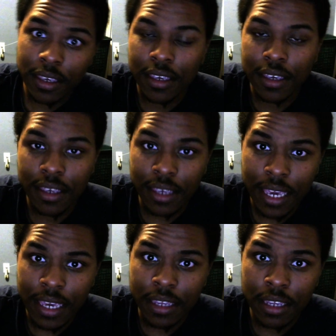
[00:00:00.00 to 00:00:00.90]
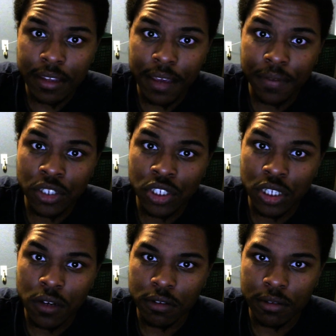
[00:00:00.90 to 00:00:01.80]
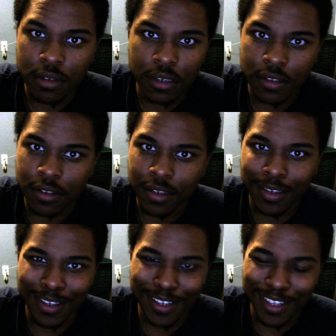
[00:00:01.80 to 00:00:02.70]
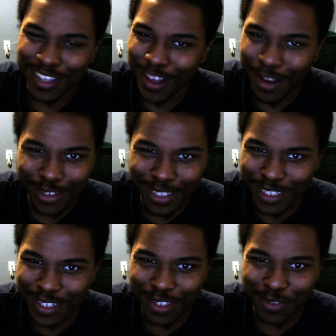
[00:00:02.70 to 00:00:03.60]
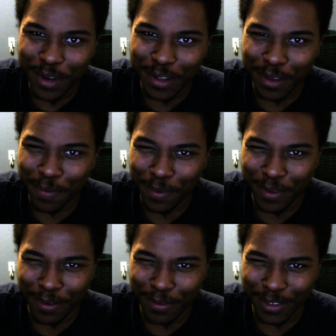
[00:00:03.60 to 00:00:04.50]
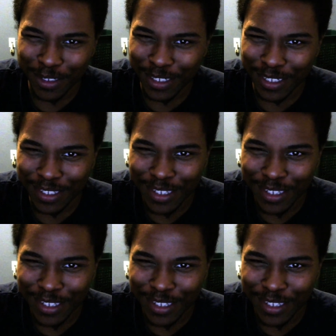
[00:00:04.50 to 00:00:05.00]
yeah, it definitely shows because all she does throughout the episode is just